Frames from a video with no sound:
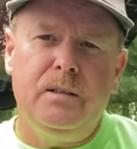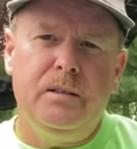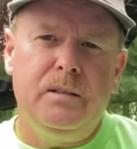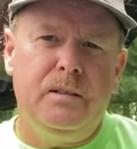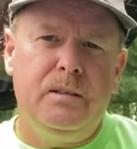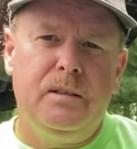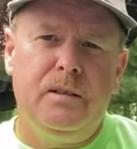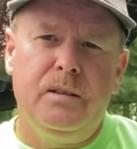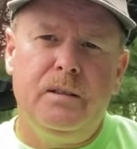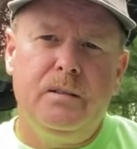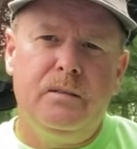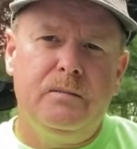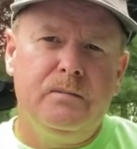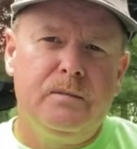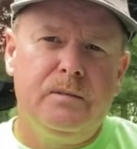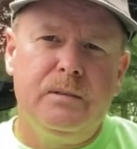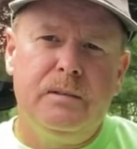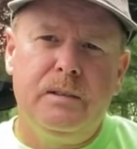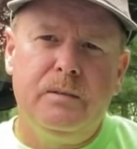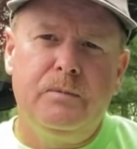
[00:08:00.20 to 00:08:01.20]
you know,
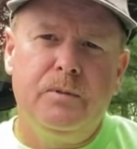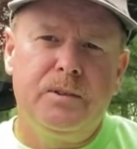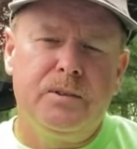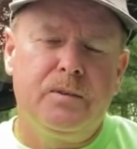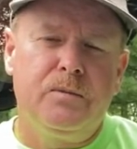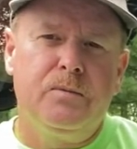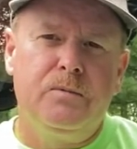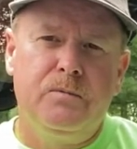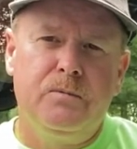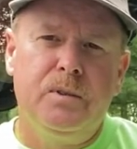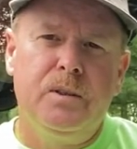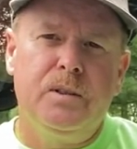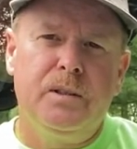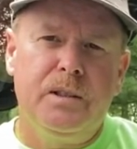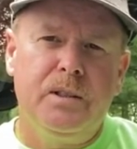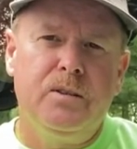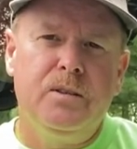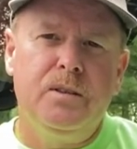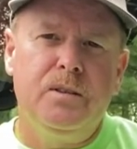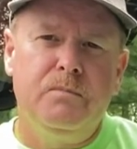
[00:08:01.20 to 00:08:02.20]
it was a
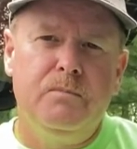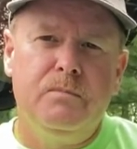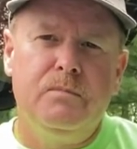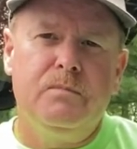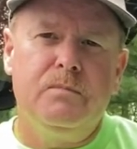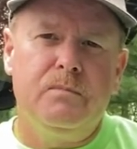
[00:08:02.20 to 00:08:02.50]
really good,